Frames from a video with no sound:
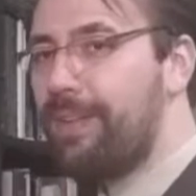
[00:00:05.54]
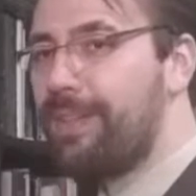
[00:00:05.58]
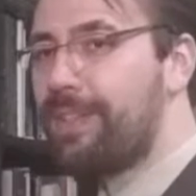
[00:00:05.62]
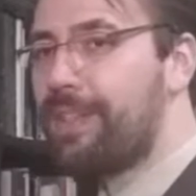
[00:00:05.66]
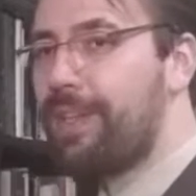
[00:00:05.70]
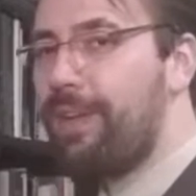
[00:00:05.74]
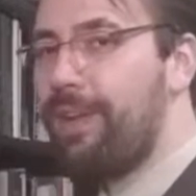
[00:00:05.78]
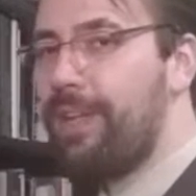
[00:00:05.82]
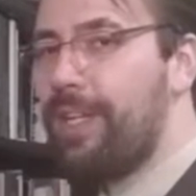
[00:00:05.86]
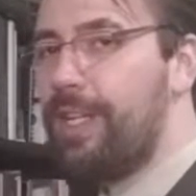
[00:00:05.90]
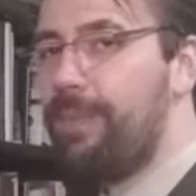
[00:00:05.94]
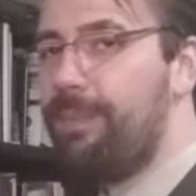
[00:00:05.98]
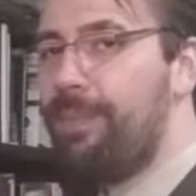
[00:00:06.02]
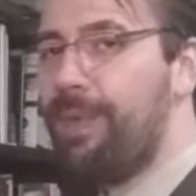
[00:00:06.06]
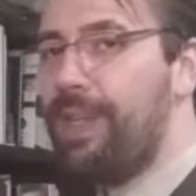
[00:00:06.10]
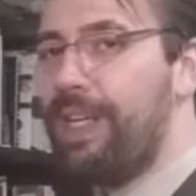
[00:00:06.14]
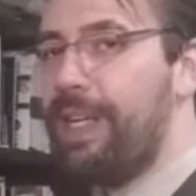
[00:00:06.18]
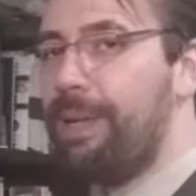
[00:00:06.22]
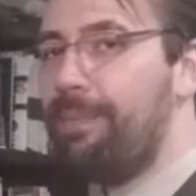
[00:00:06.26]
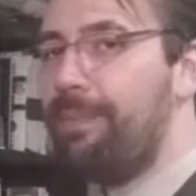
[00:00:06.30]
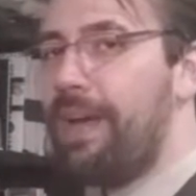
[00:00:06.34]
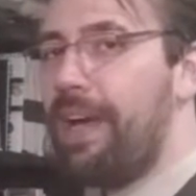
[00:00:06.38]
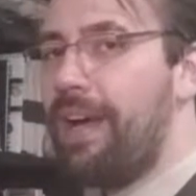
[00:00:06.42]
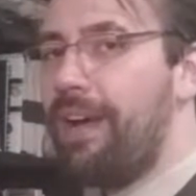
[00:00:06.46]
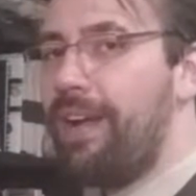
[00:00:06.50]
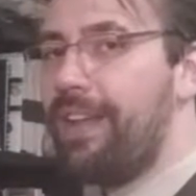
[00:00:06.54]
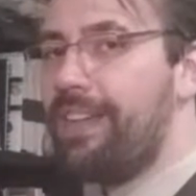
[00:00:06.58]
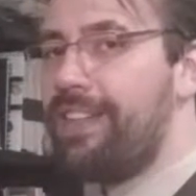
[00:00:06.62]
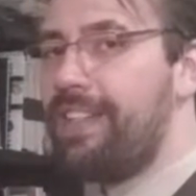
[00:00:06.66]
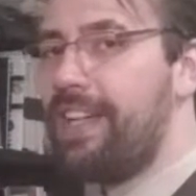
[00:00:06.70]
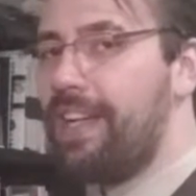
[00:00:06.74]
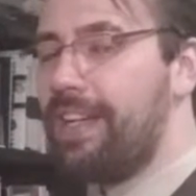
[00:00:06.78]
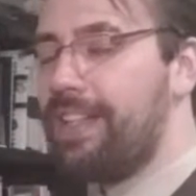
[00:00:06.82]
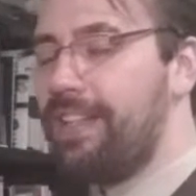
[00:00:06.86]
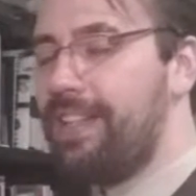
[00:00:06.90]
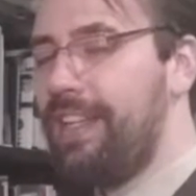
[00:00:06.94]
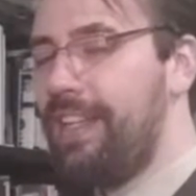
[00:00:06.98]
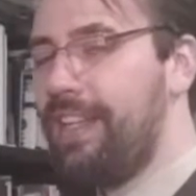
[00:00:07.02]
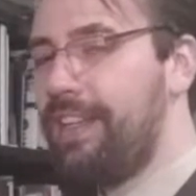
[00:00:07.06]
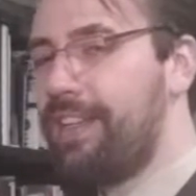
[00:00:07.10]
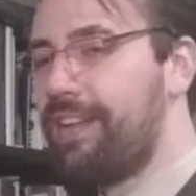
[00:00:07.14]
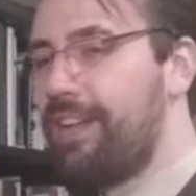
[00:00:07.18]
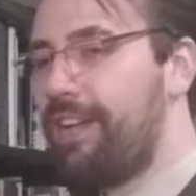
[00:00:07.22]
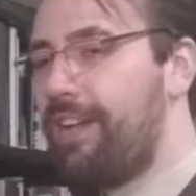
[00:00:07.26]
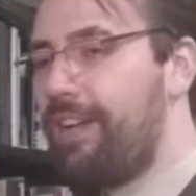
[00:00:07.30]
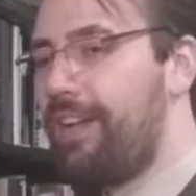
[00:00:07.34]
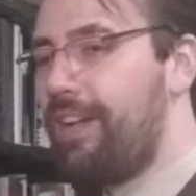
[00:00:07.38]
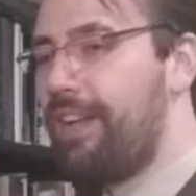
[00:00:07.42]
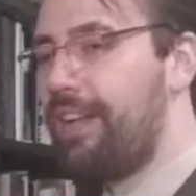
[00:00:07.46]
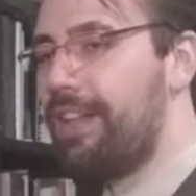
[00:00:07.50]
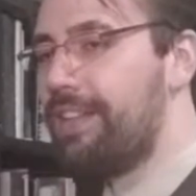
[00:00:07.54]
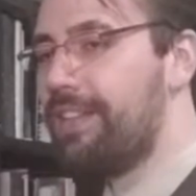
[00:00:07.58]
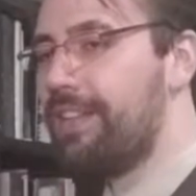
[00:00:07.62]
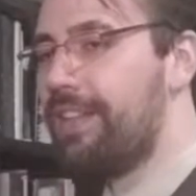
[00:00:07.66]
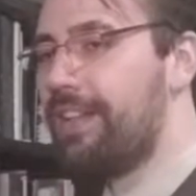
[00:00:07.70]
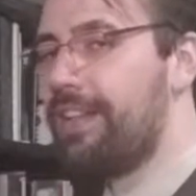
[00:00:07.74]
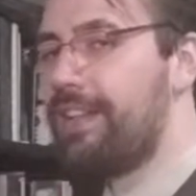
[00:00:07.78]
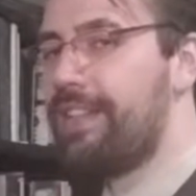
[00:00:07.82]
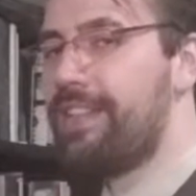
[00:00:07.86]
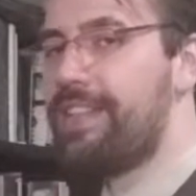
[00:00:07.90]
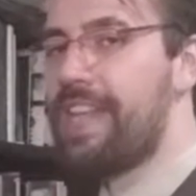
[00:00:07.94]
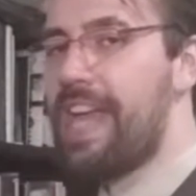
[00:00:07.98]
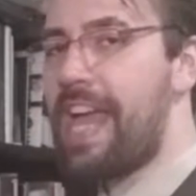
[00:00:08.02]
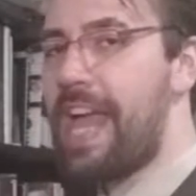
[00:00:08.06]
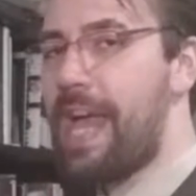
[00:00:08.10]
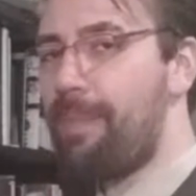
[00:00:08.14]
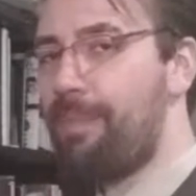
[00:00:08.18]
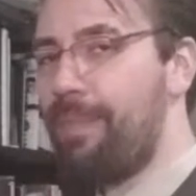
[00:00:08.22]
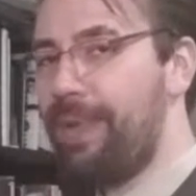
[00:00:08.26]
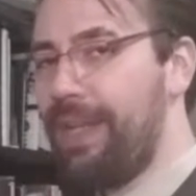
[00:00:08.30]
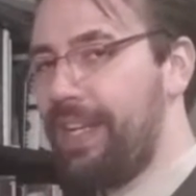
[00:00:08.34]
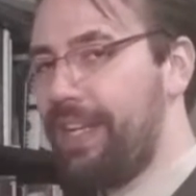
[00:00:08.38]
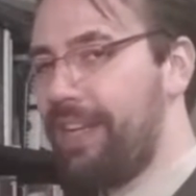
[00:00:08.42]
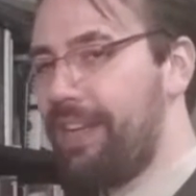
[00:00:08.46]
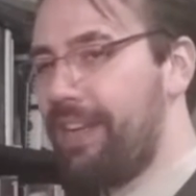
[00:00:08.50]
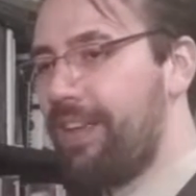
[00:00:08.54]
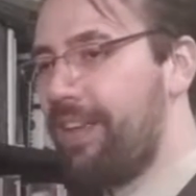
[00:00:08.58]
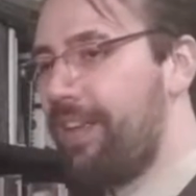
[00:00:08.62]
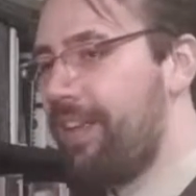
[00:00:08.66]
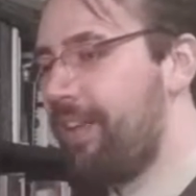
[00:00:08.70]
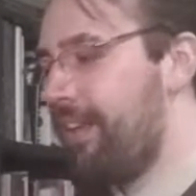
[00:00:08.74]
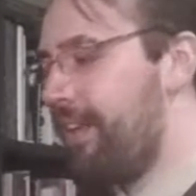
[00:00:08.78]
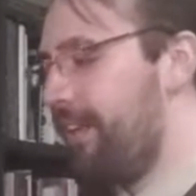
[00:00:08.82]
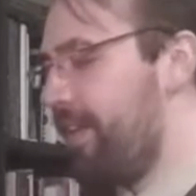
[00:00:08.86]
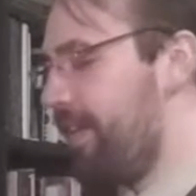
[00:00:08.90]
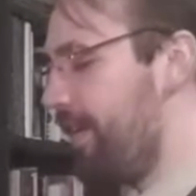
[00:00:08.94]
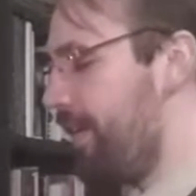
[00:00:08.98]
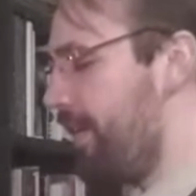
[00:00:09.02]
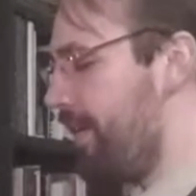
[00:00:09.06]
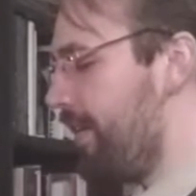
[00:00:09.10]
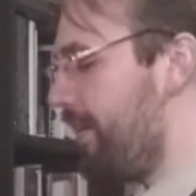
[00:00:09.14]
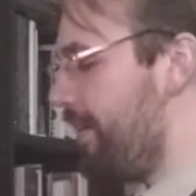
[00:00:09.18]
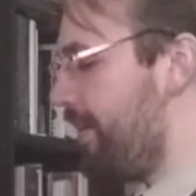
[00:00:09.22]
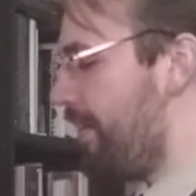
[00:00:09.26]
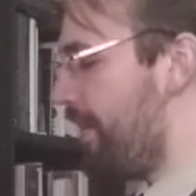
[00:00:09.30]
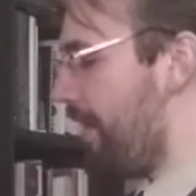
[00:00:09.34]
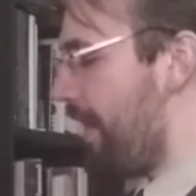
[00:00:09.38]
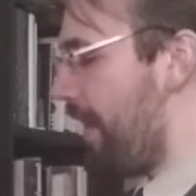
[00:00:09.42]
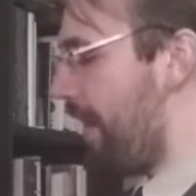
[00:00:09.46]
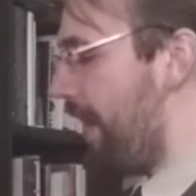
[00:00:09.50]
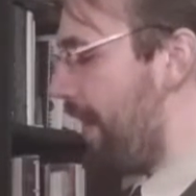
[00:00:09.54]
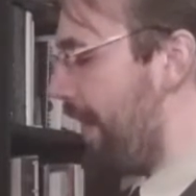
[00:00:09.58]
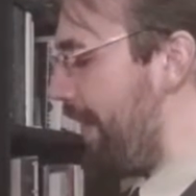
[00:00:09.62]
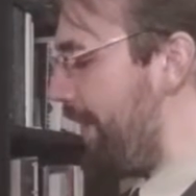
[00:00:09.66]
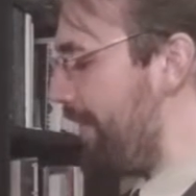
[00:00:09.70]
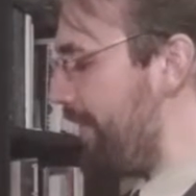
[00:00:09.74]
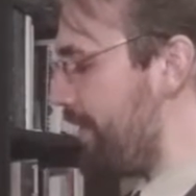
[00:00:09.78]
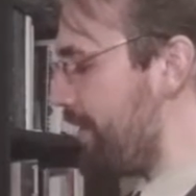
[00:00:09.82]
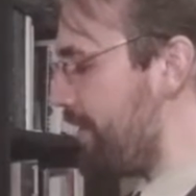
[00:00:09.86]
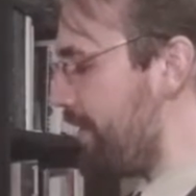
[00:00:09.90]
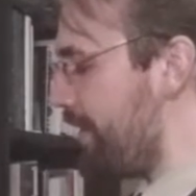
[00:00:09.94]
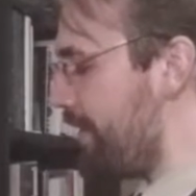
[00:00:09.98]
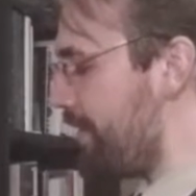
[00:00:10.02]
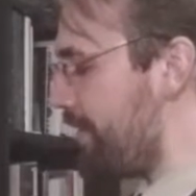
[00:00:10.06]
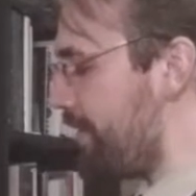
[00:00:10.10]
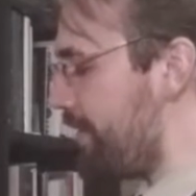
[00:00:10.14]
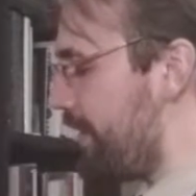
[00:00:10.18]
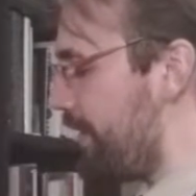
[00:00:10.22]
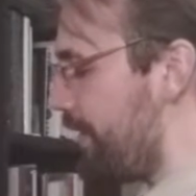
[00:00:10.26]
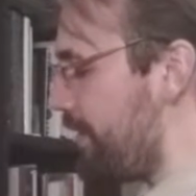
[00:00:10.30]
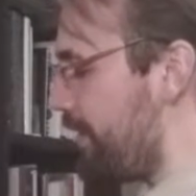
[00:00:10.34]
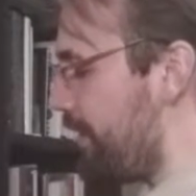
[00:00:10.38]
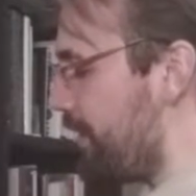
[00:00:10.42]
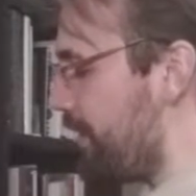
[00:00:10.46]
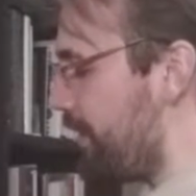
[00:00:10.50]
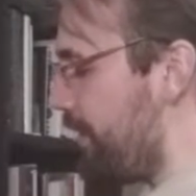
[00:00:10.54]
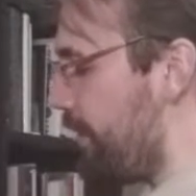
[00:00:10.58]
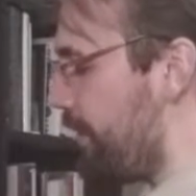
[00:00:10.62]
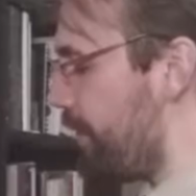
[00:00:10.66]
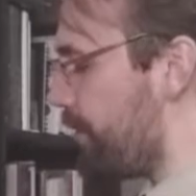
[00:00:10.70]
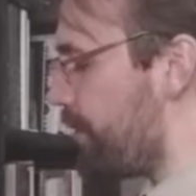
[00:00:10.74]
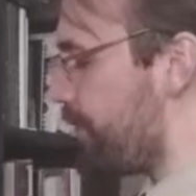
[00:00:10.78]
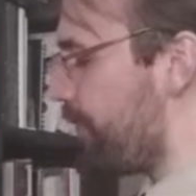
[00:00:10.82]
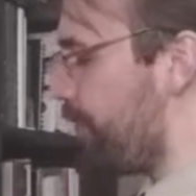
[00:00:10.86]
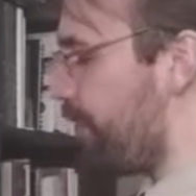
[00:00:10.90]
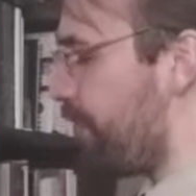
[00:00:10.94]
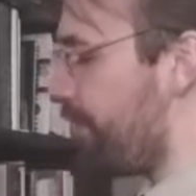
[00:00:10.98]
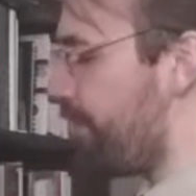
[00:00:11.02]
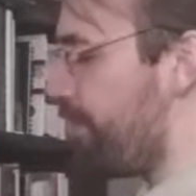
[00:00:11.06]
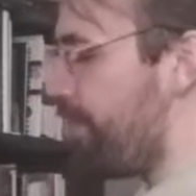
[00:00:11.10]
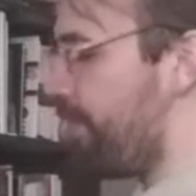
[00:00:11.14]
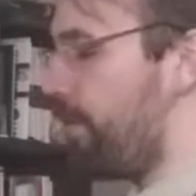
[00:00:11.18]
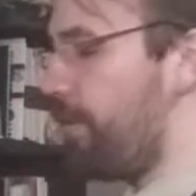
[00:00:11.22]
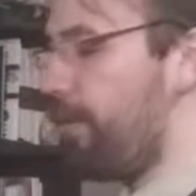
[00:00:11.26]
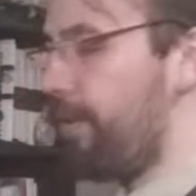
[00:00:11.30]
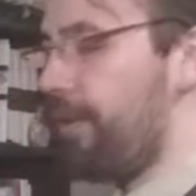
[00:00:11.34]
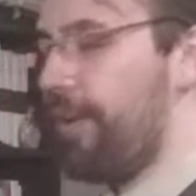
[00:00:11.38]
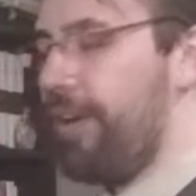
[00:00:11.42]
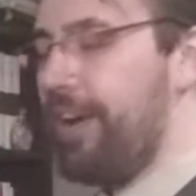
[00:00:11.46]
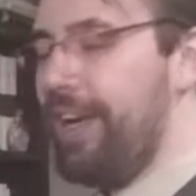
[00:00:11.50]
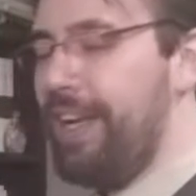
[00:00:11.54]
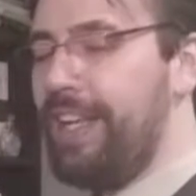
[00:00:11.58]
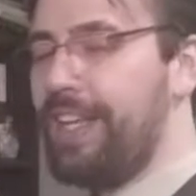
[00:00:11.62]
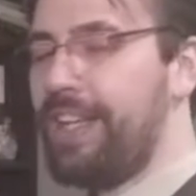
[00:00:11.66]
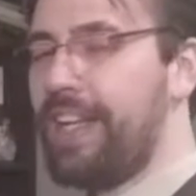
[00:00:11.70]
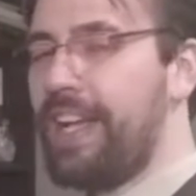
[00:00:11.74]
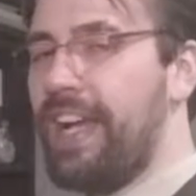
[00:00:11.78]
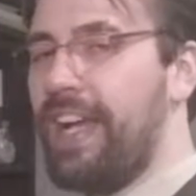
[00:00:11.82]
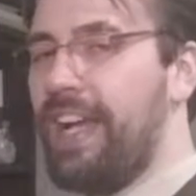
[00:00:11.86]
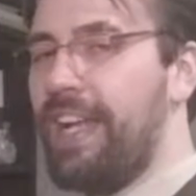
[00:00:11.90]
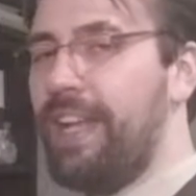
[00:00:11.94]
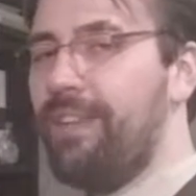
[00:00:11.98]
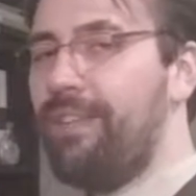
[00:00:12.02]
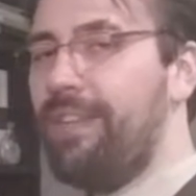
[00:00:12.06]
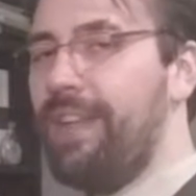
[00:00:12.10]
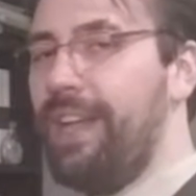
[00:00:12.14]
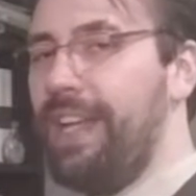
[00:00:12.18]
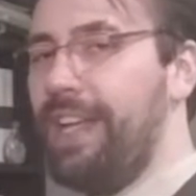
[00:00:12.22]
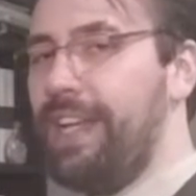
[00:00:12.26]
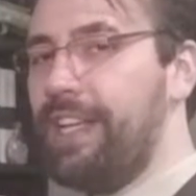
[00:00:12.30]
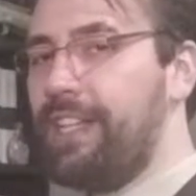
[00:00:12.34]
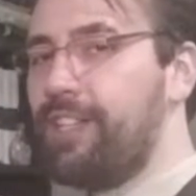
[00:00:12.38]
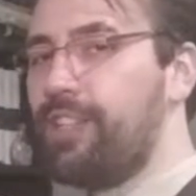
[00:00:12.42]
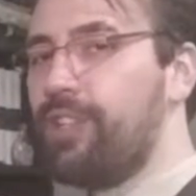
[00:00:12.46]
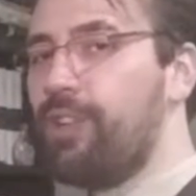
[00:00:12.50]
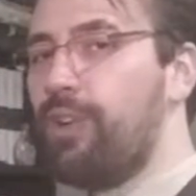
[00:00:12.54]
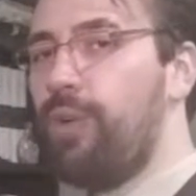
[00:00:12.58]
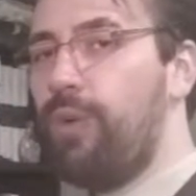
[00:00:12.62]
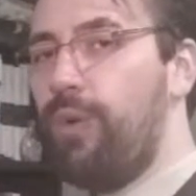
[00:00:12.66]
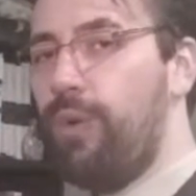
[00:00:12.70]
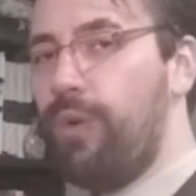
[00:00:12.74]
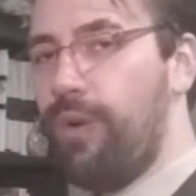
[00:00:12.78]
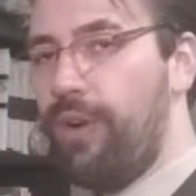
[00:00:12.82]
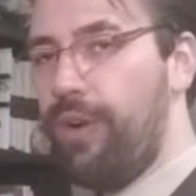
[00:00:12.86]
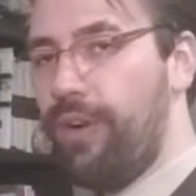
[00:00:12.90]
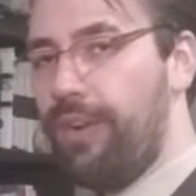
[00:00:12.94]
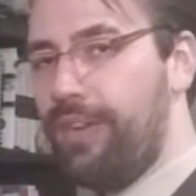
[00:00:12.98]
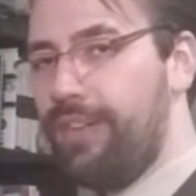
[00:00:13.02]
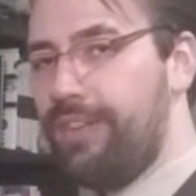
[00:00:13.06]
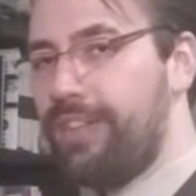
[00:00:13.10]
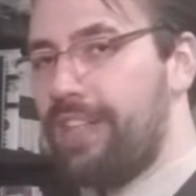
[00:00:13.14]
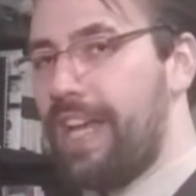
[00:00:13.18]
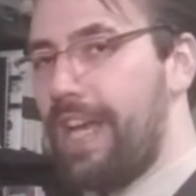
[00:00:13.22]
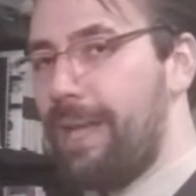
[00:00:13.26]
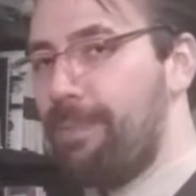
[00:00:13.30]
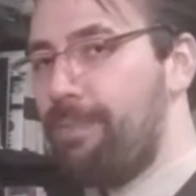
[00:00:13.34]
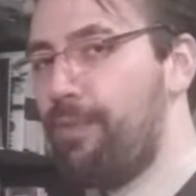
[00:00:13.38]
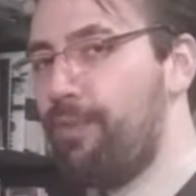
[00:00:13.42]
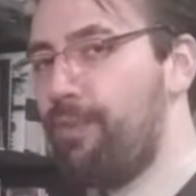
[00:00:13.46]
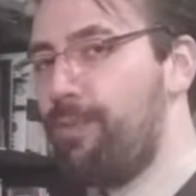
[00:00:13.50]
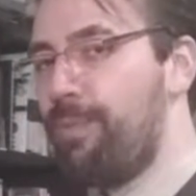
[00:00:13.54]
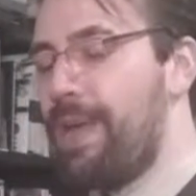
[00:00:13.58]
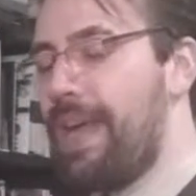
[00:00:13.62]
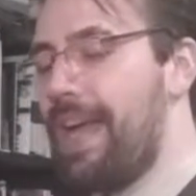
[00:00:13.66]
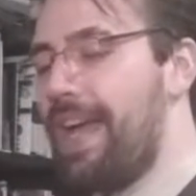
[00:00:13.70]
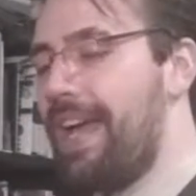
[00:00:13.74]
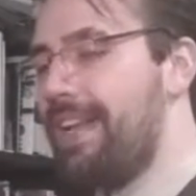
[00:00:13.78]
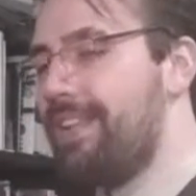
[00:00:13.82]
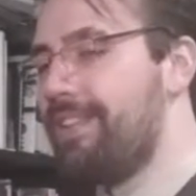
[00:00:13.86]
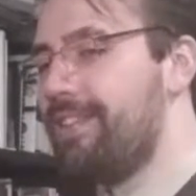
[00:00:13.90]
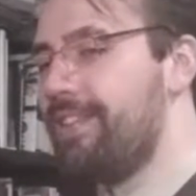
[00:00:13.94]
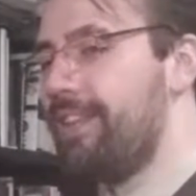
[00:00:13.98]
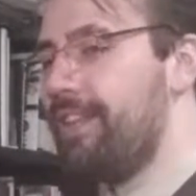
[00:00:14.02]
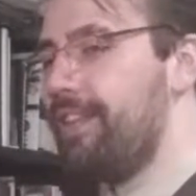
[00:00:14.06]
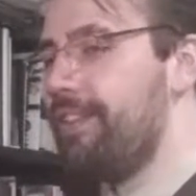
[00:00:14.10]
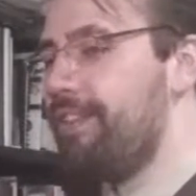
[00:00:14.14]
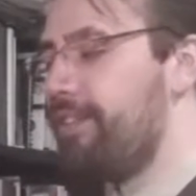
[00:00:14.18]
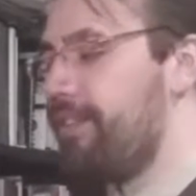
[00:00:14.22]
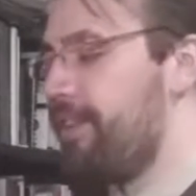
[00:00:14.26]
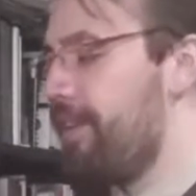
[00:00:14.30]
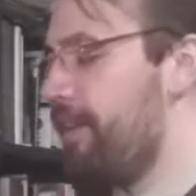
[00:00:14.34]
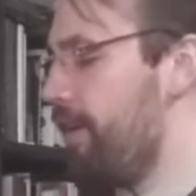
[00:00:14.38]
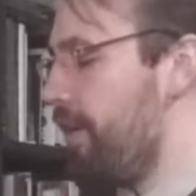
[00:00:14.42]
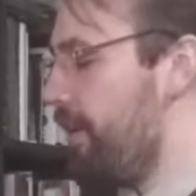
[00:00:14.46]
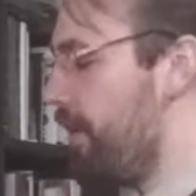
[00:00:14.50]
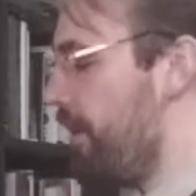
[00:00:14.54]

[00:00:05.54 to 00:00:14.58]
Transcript: is going to be about a technique called tapping. This is useful for any kind of a chord type of passage,